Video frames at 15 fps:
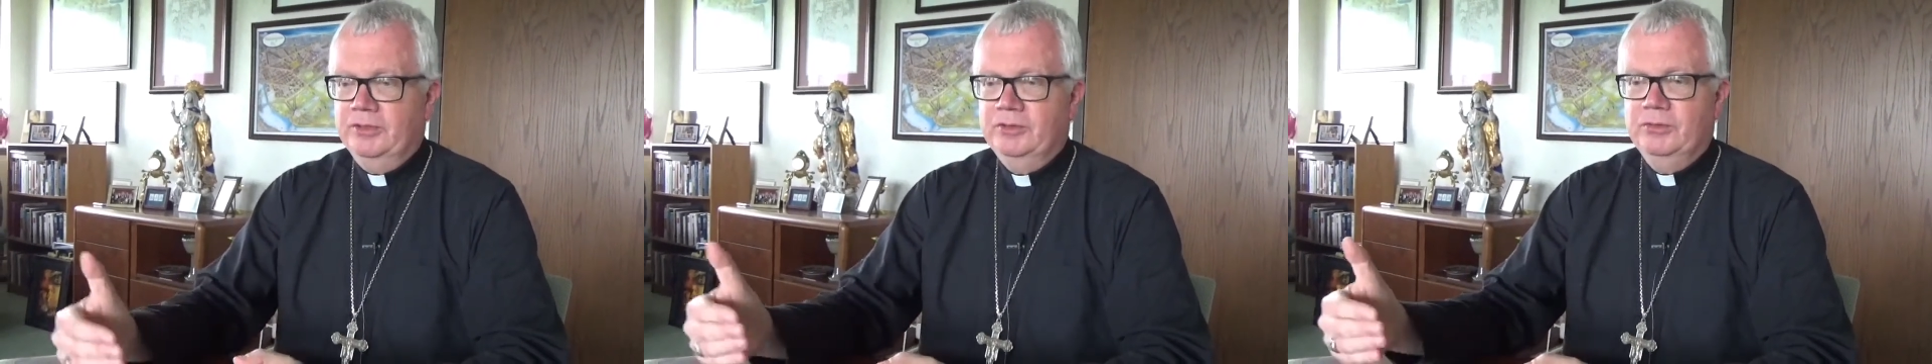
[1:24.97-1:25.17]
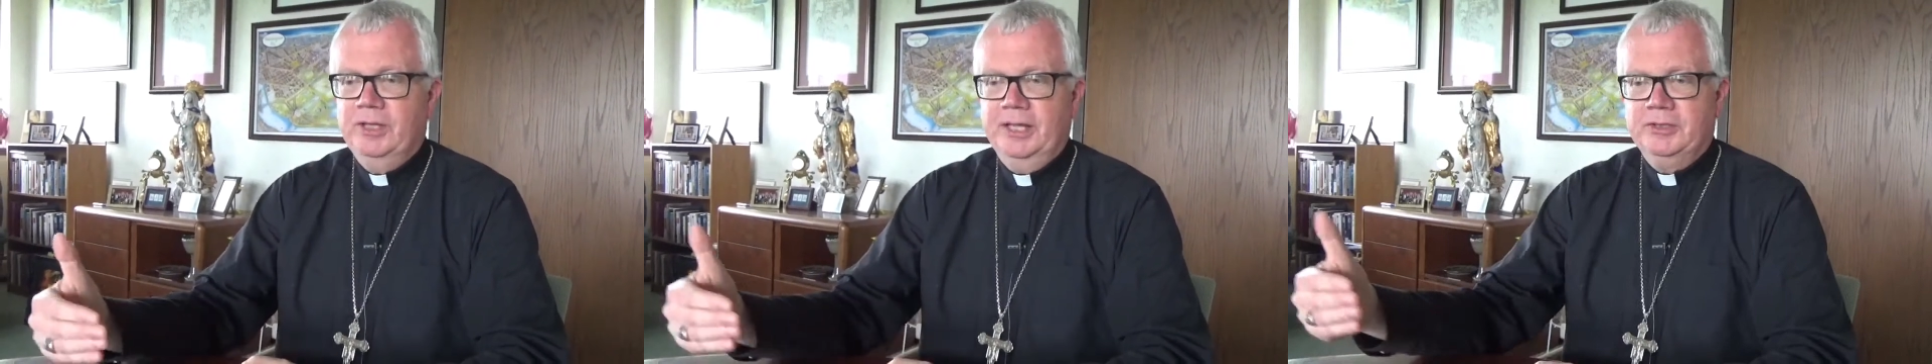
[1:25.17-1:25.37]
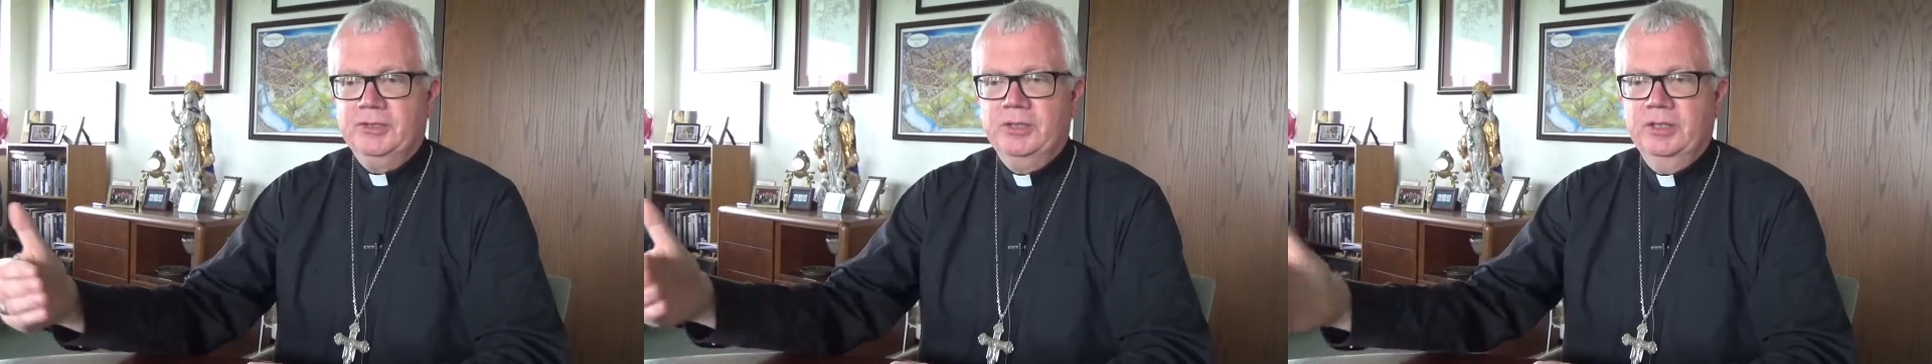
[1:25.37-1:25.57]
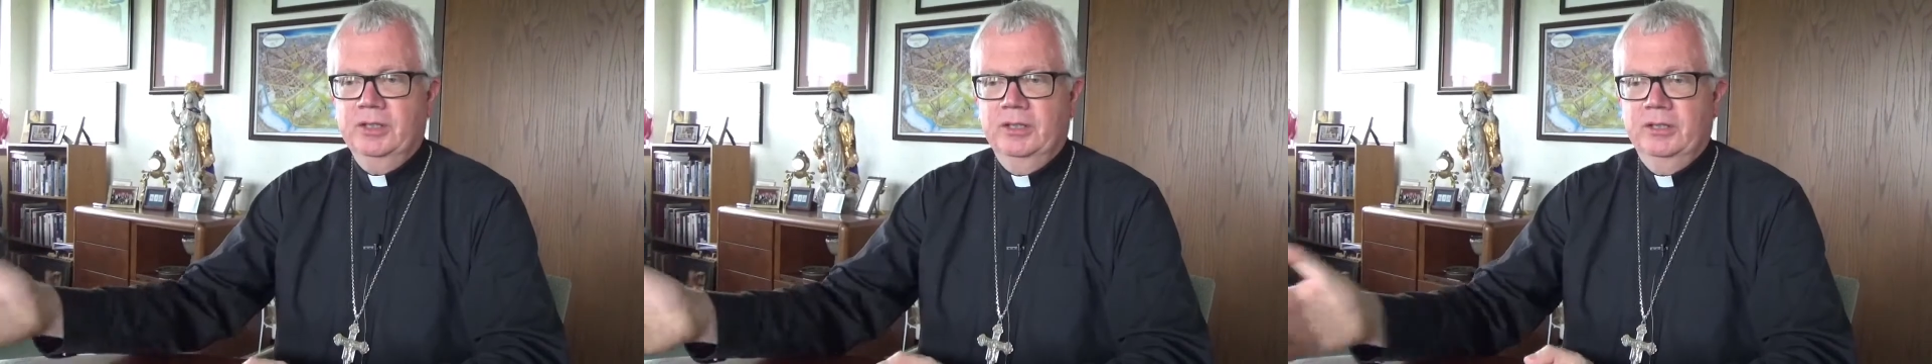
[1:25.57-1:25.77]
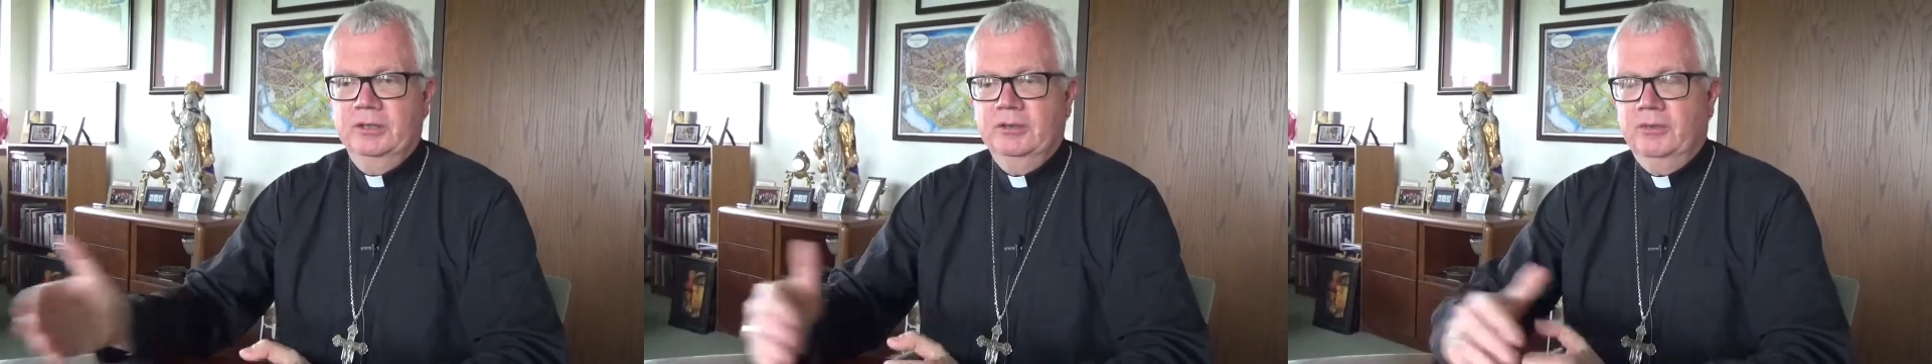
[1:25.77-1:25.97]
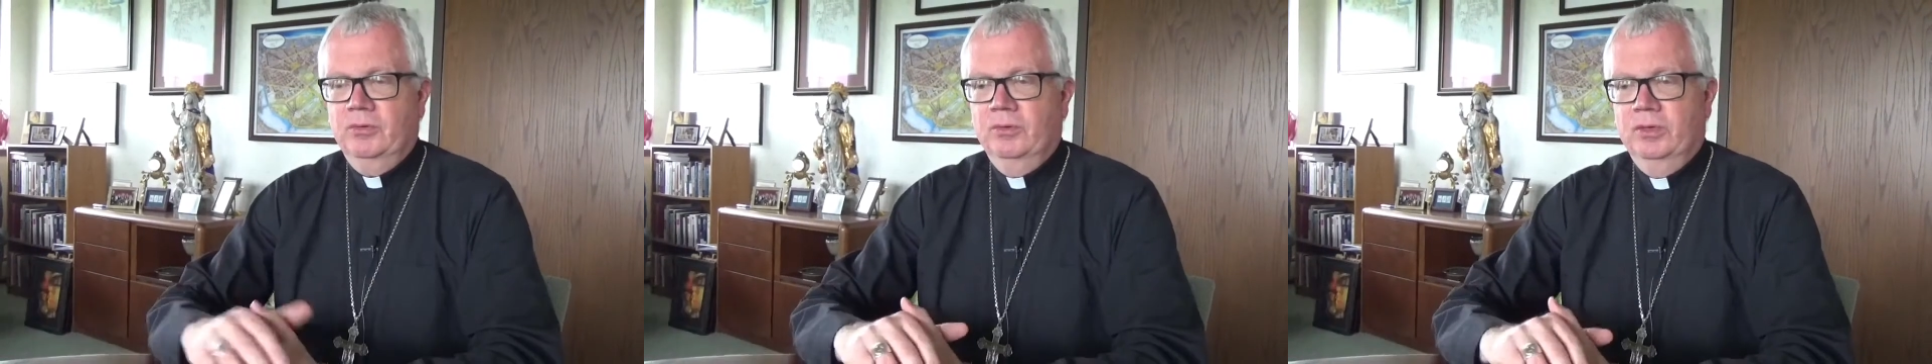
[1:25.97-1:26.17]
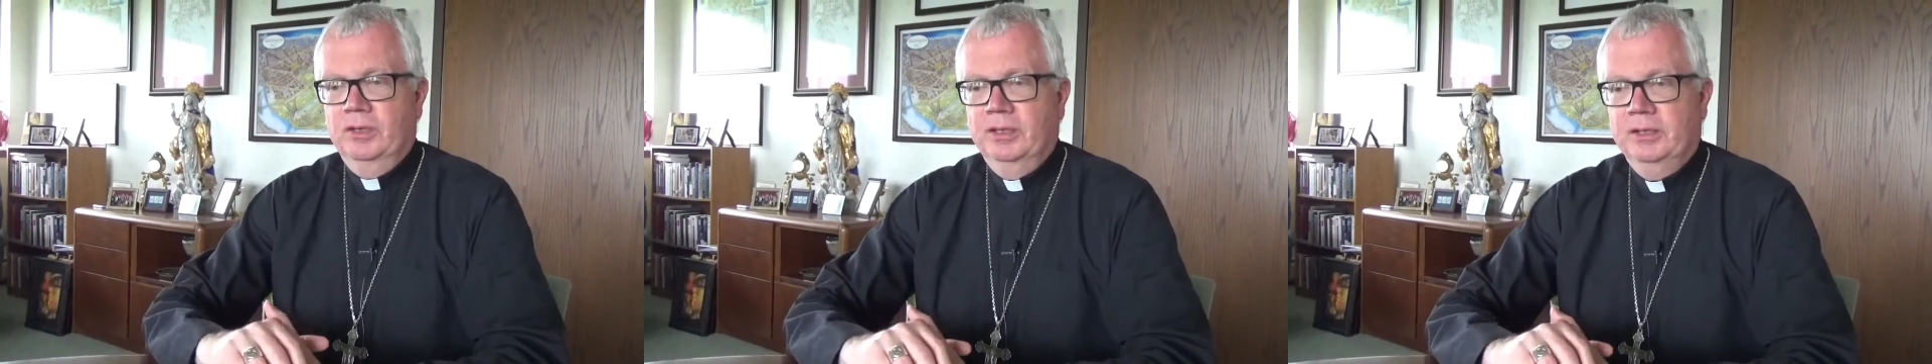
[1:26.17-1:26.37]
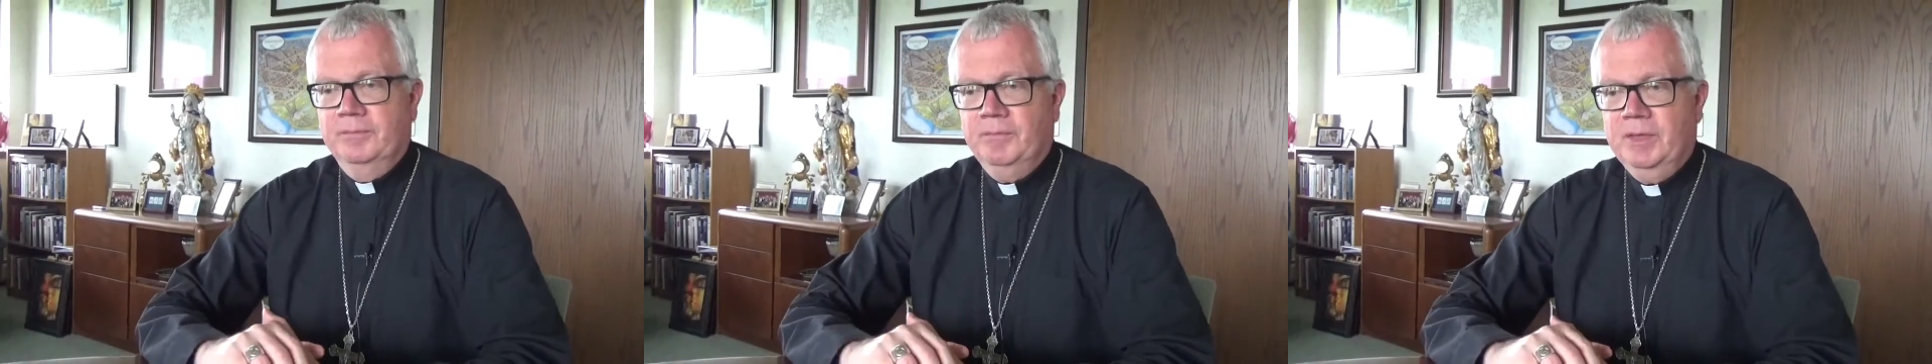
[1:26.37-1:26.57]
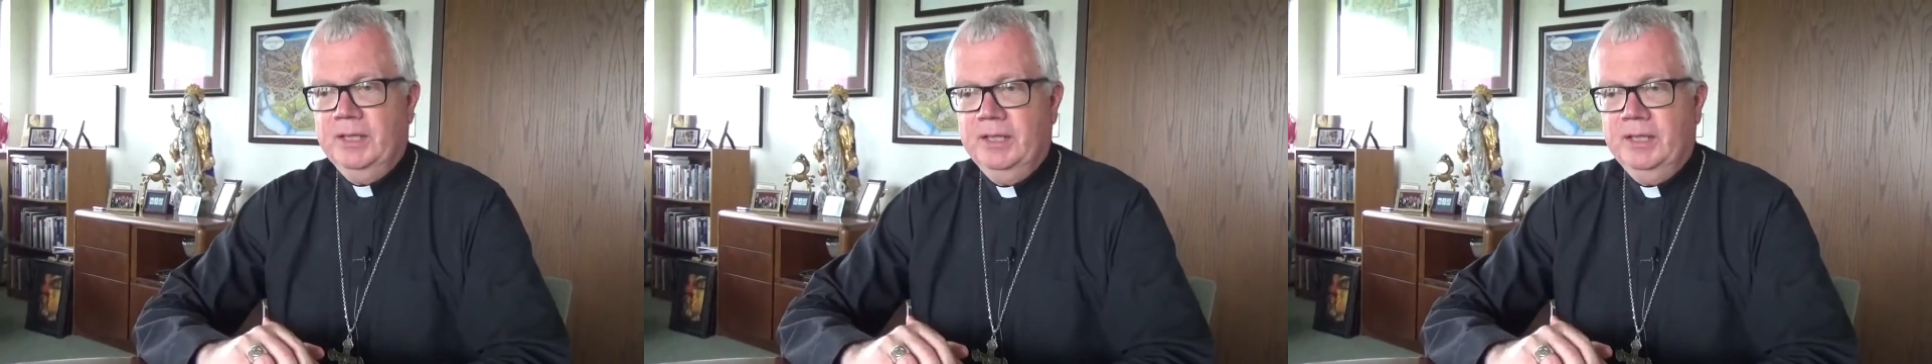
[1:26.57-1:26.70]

do next year or